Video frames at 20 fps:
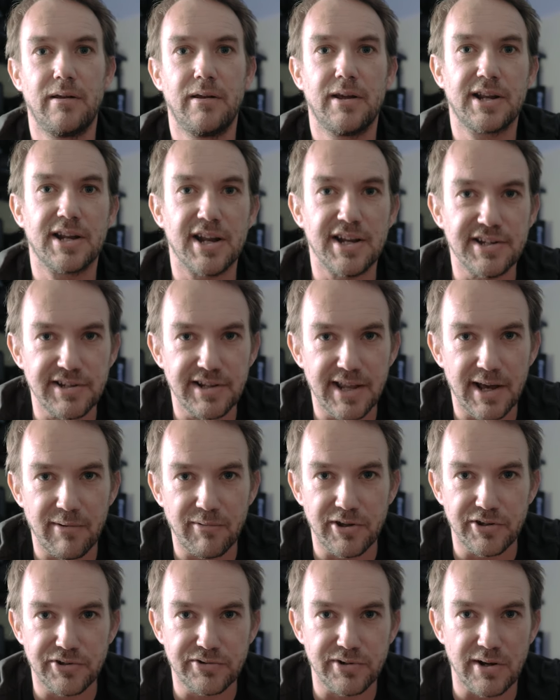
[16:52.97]
You can only do that
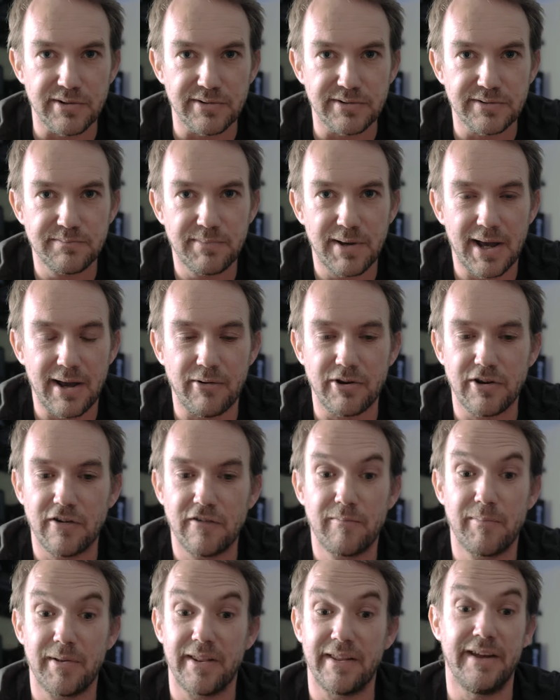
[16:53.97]
when the drone's powered
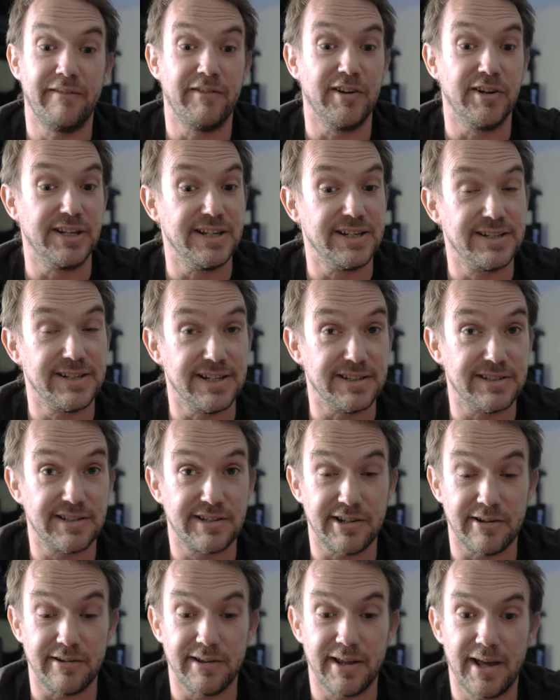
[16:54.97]
off, but if you did need to
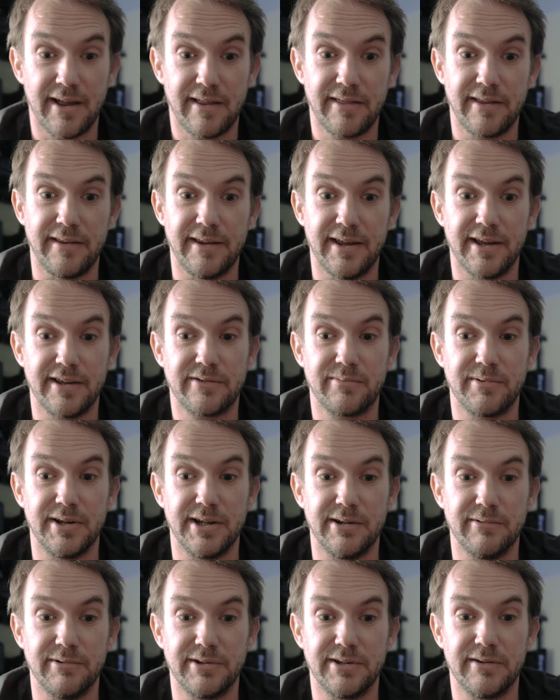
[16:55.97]
do that, then that's where
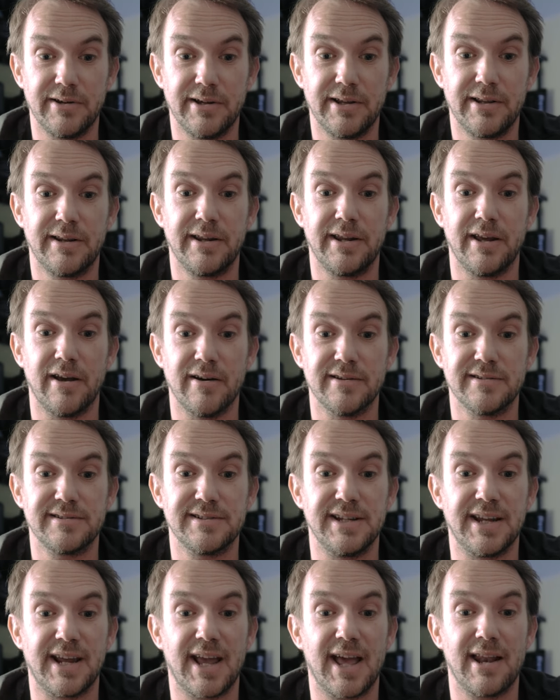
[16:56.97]
you would do it, the
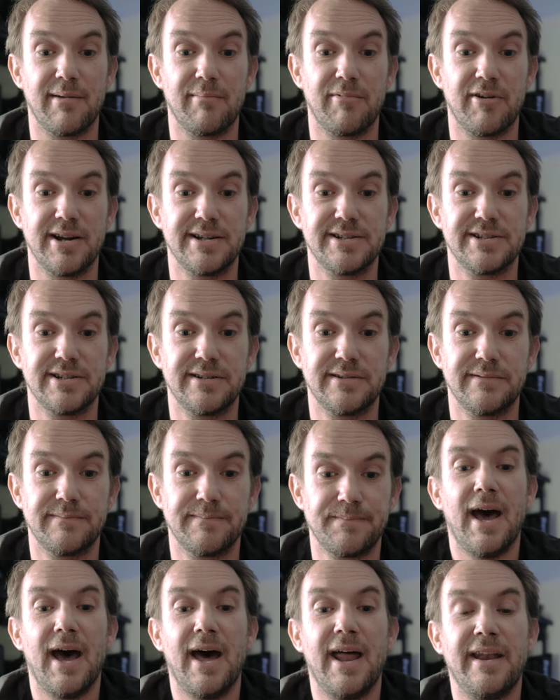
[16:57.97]
RC calibration.
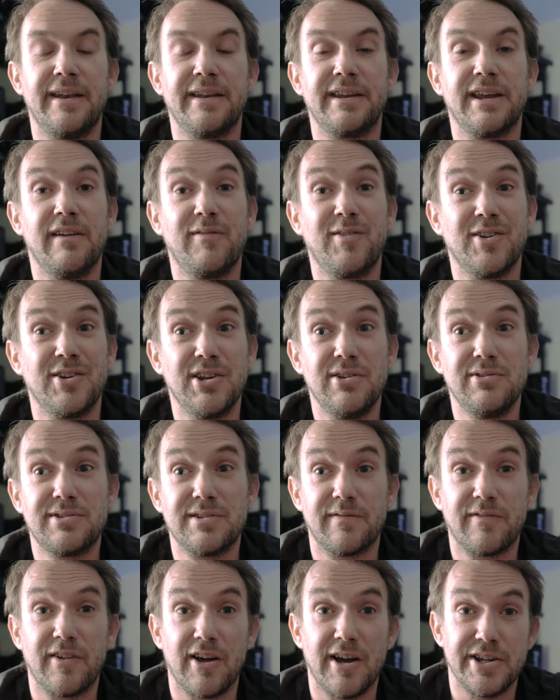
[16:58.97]
And if you're new to
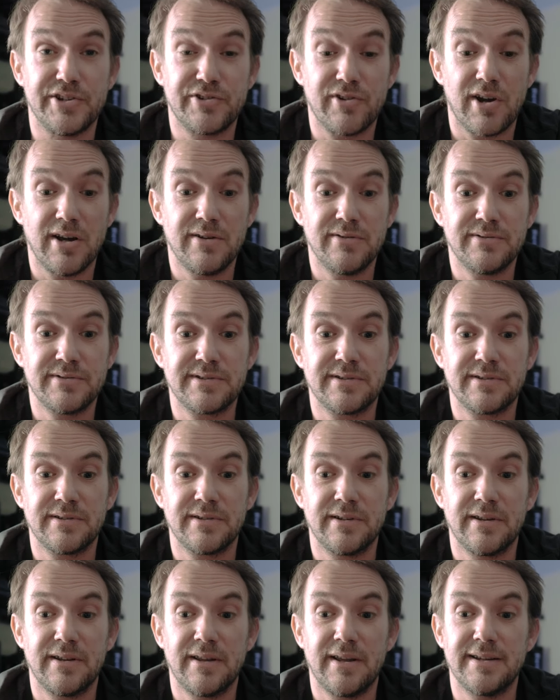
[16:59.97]
flying drones,
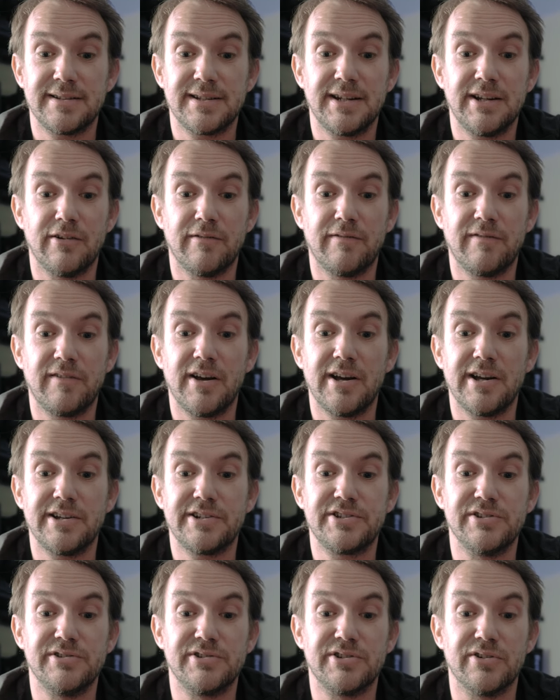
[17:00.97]
there's a little flight
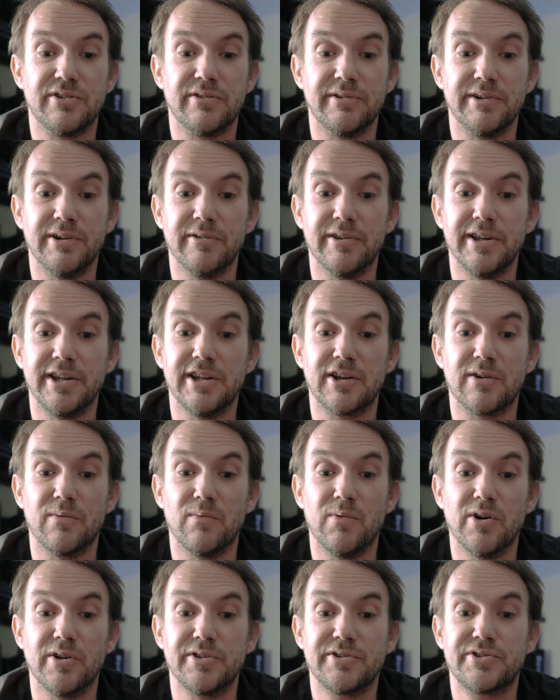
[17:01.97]
tutorial that you can
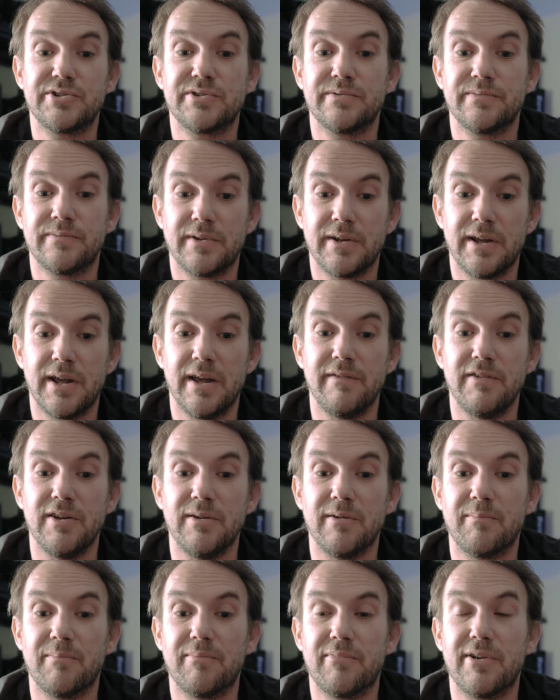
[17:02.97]
watch if
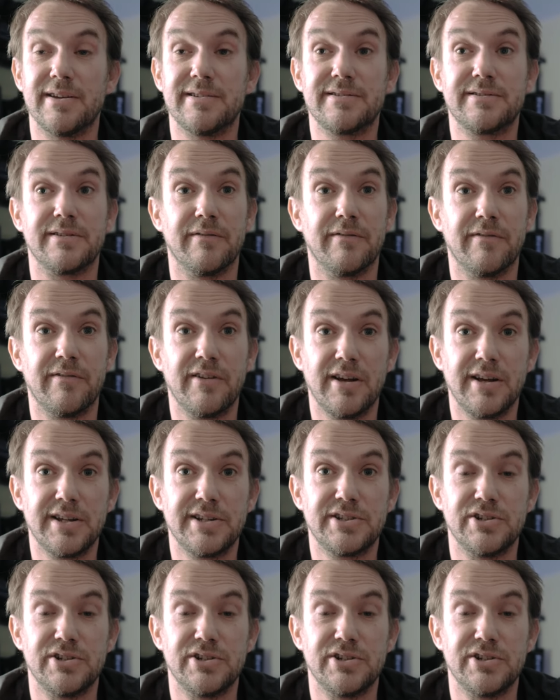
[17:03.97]
you press the flight